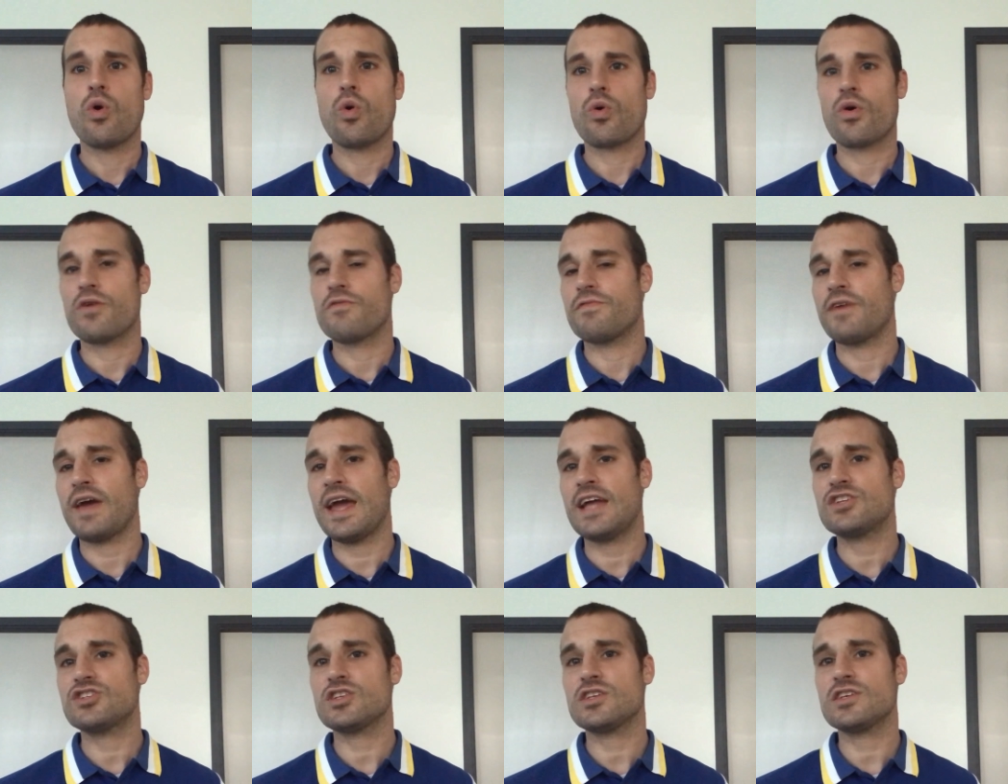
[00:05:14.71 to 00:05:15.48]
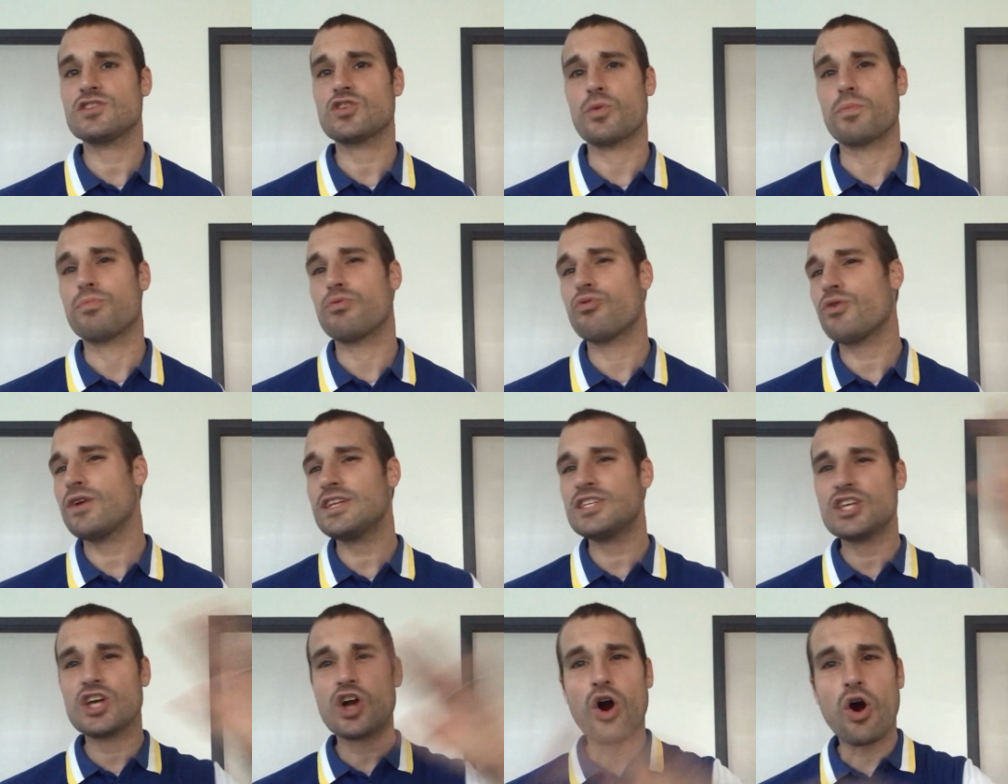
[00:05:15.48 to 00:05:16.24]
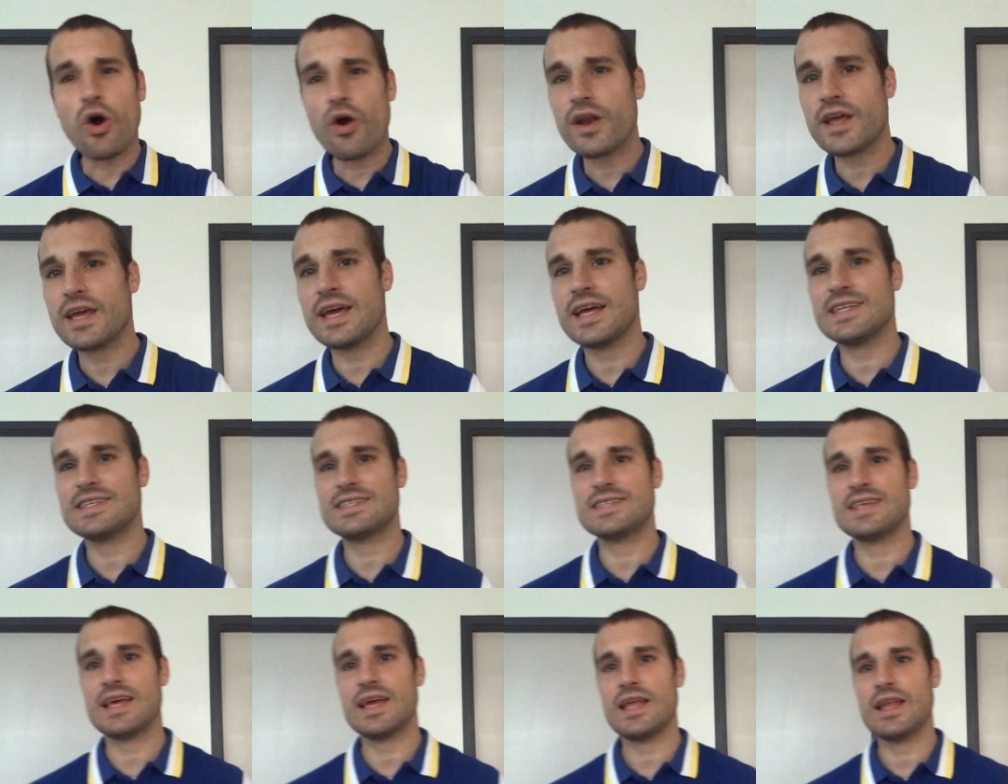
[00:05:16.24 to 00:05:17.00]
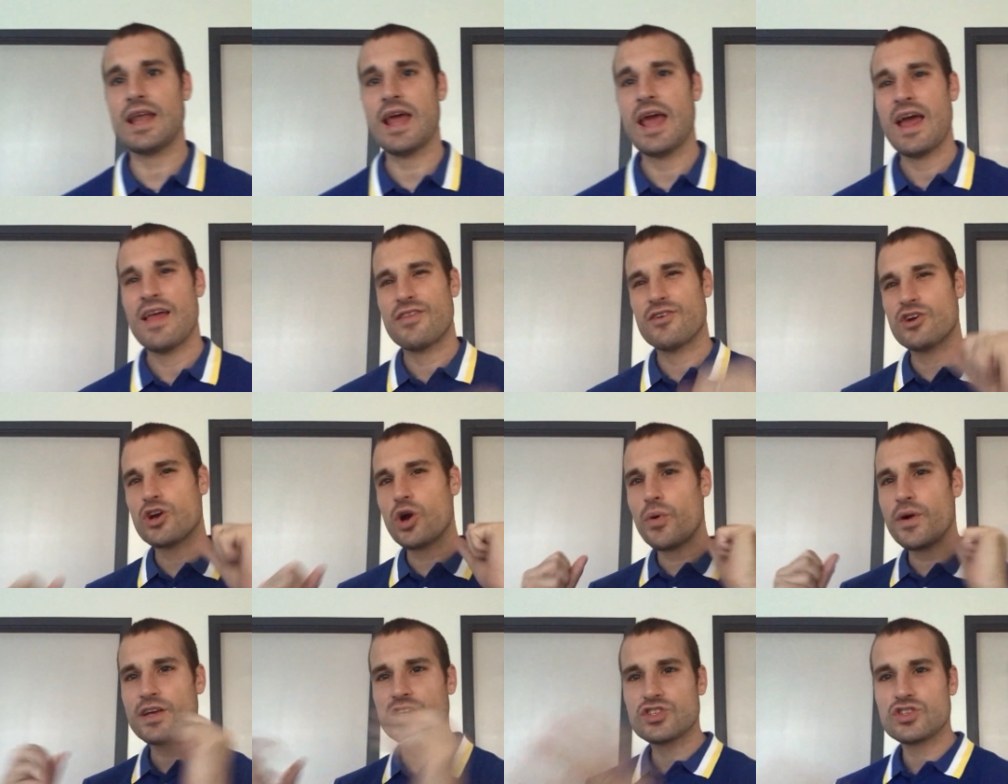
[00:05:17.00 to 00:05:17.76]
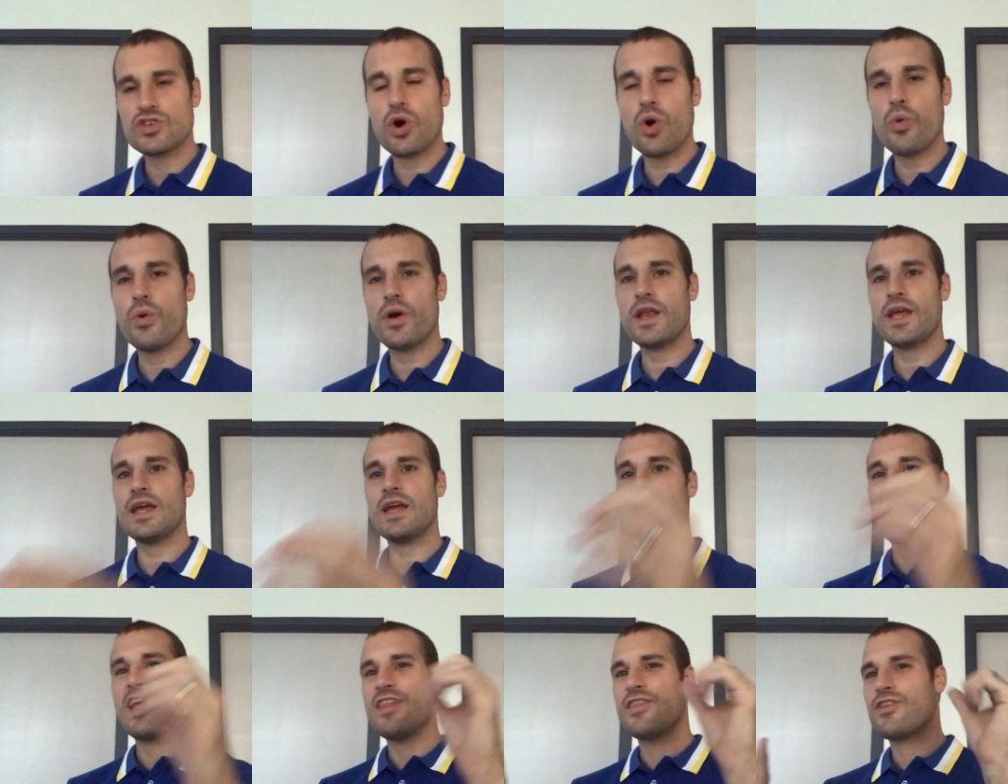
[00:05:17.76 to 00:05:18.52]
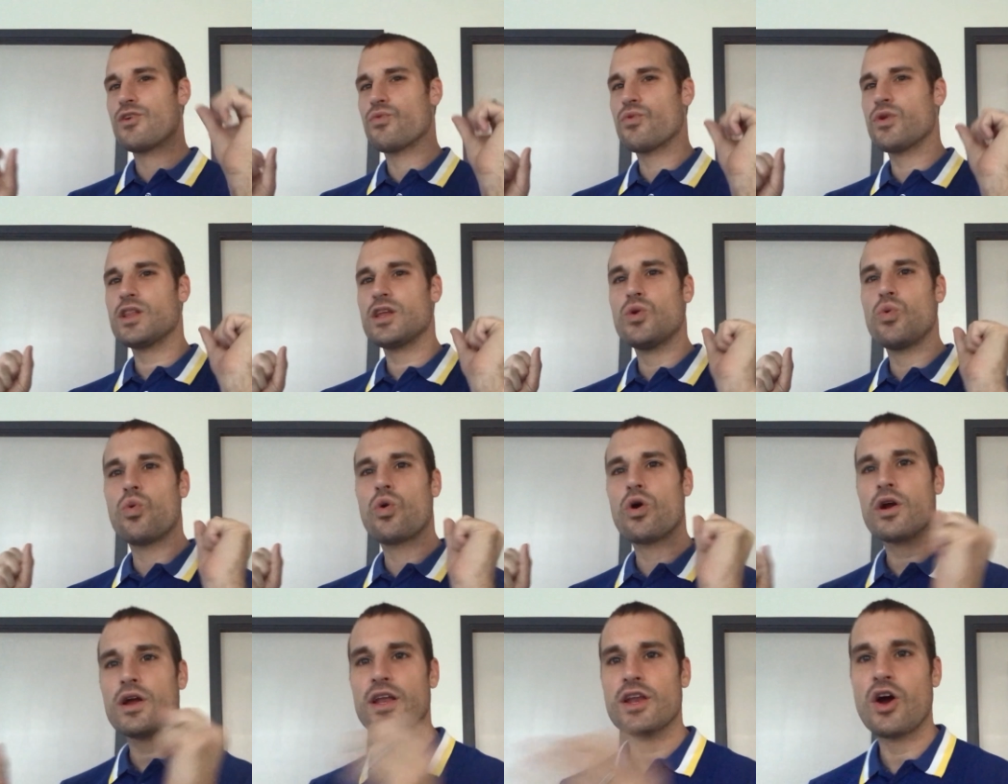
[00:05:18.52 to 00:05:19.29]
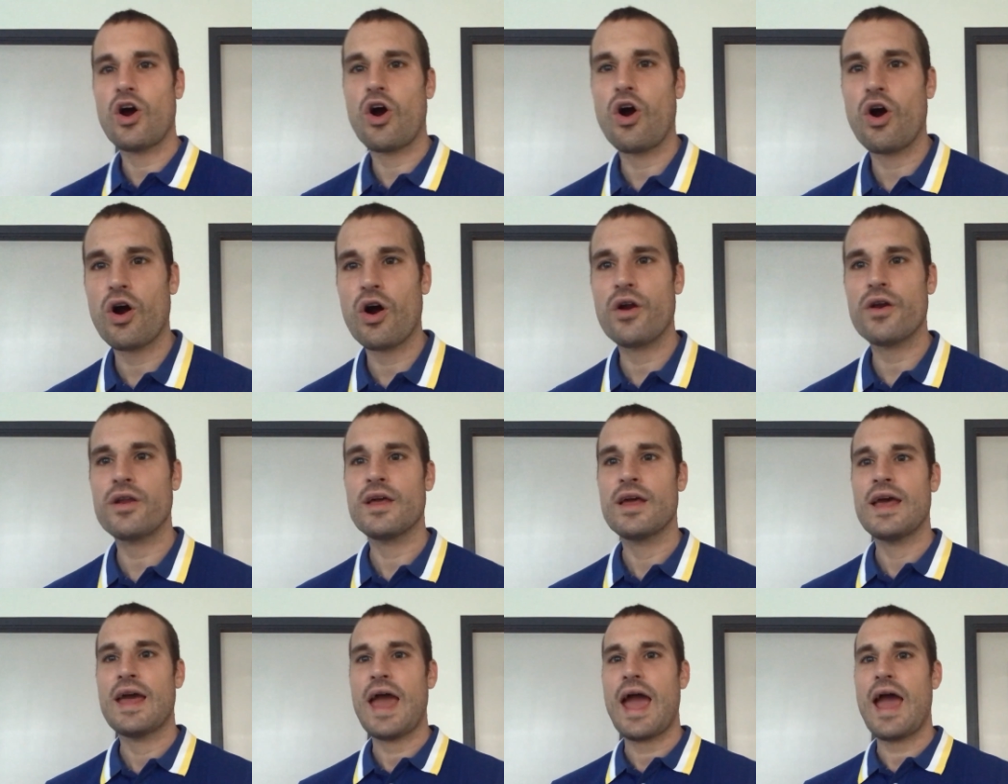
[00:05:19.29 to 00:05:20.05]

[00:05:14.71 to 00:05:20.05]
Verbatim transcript: where evangelists are preaching hard against sin, they're going soul winning, they're really working hard,